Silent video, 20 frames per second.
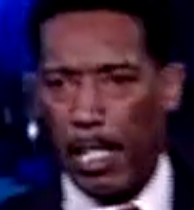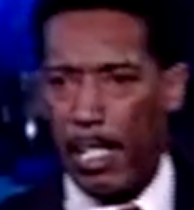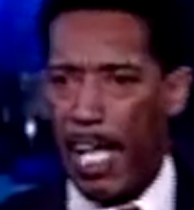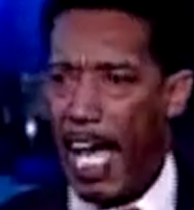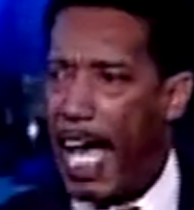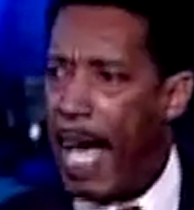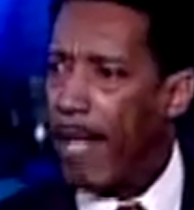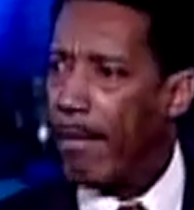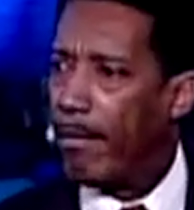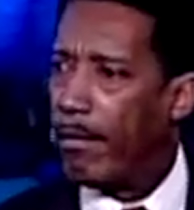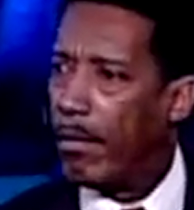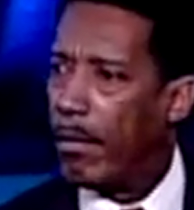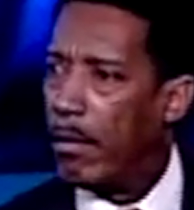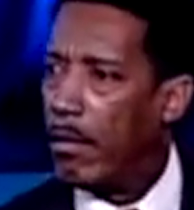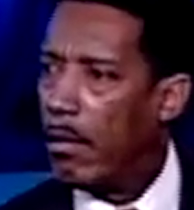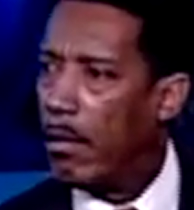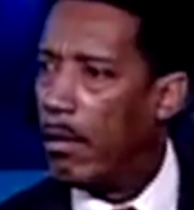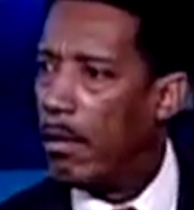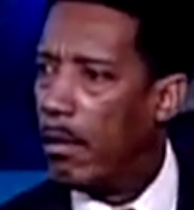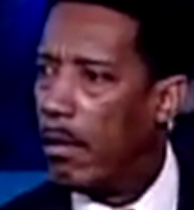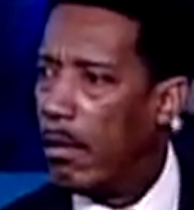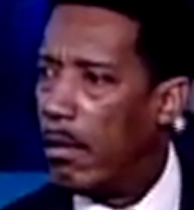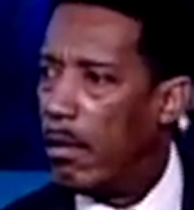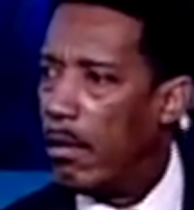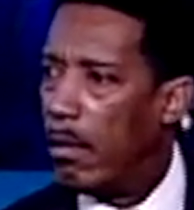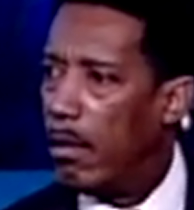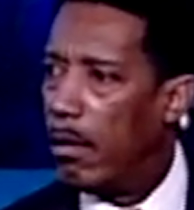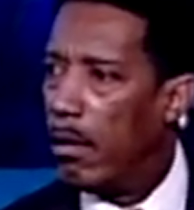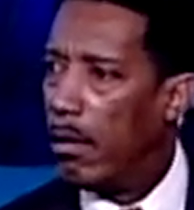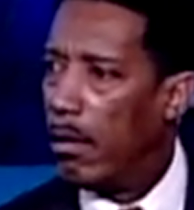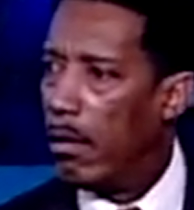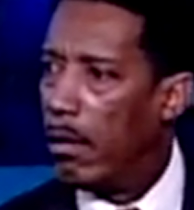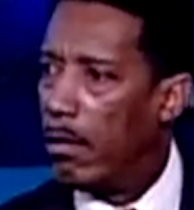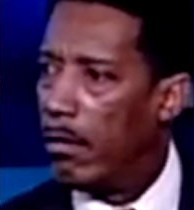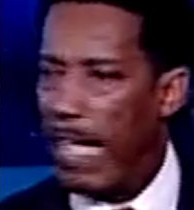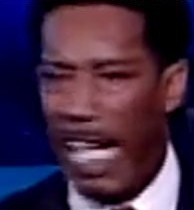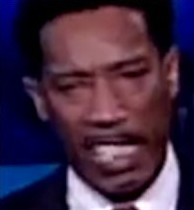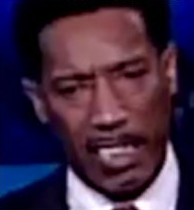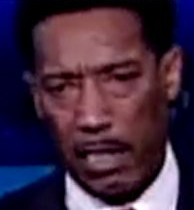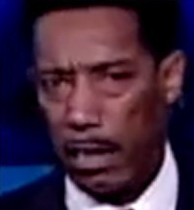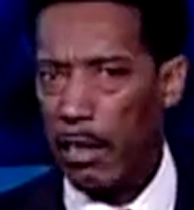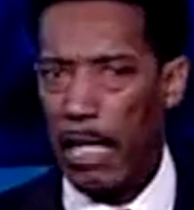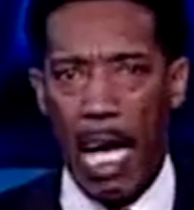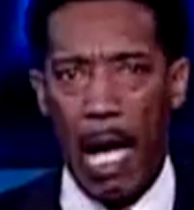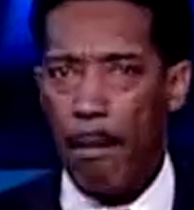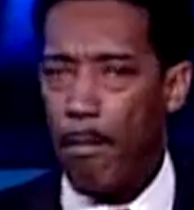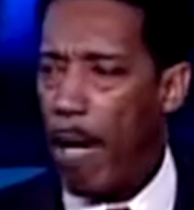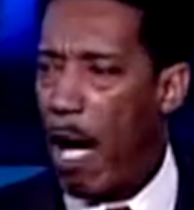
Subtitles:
to that. That's not